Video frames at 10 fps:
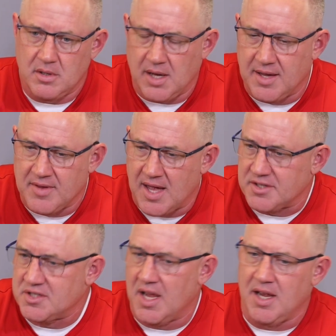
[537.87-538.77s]
and that
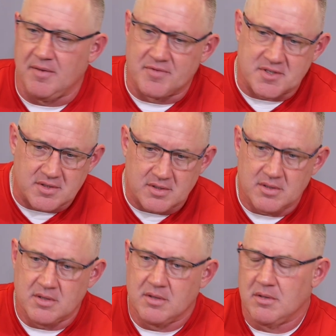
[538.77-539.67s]
shaves
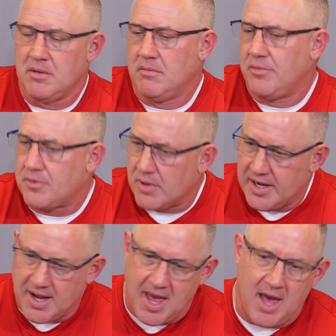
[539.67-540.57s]

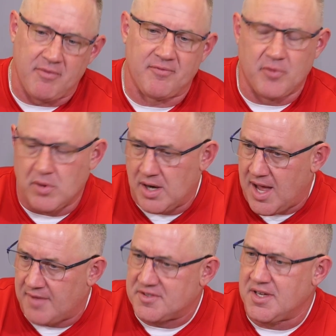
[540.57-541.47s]
3.5,
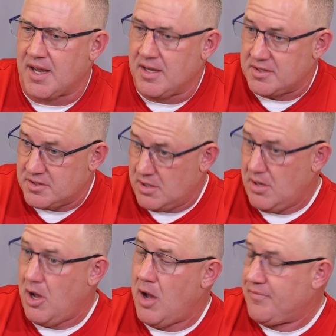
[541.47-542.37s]
4.5 seconds
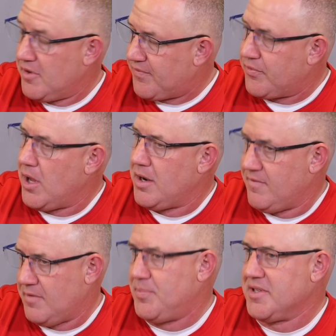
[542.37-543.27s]
off the front
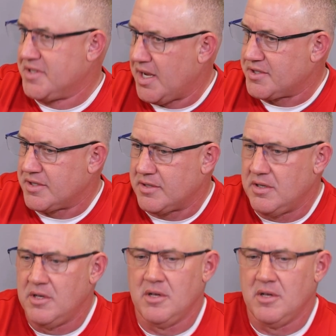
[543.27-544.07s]
of a possession,